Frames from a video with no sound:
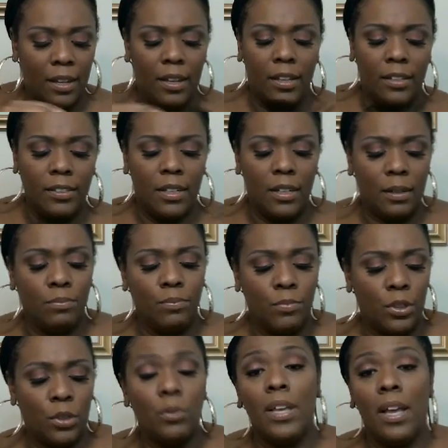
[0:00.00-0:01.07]
And um,
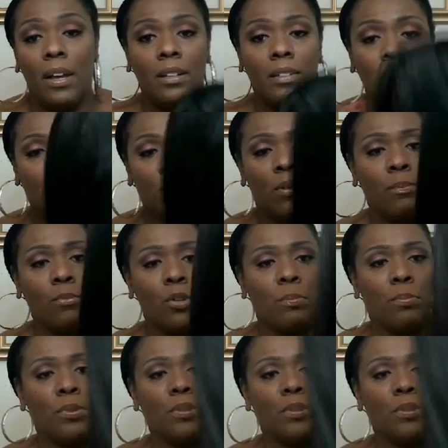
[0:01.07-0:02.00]
so yeah, so I'm going to